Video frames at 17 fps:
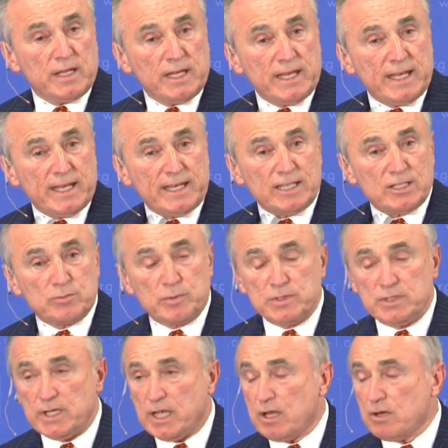and it's
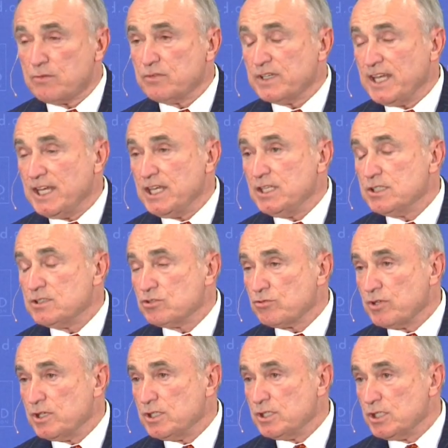been down for 8
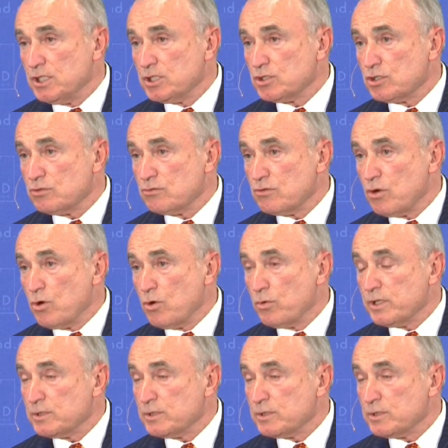straight years in a row.